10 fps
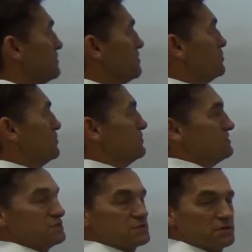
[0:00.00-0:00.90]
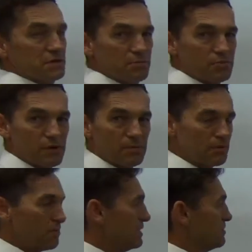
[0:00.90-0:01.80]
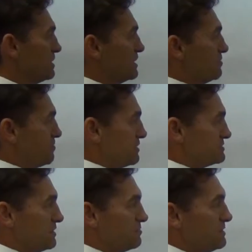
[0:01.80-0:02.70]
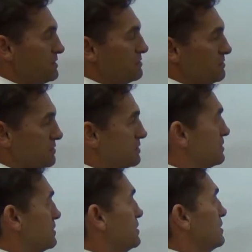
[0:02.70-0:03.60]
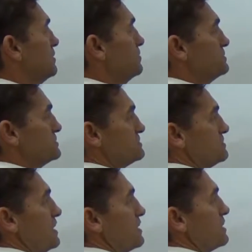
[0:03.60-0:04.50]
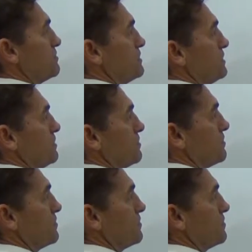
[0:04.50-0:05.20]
do we move this parabola around and make it bounce up and down? We just add a number here.